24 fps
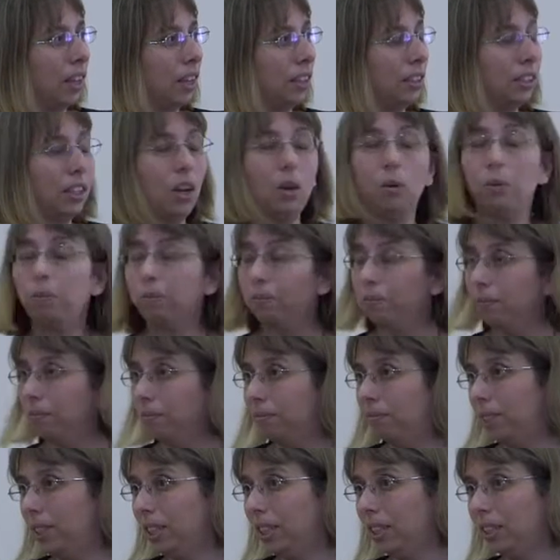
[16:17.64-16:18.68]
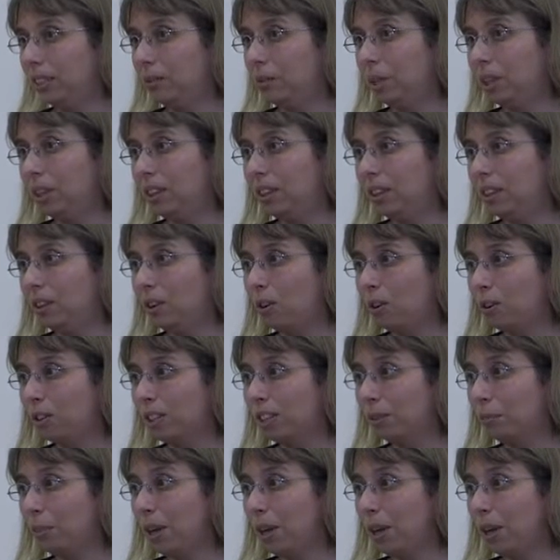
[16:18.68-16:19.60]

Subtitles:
So this is what the course is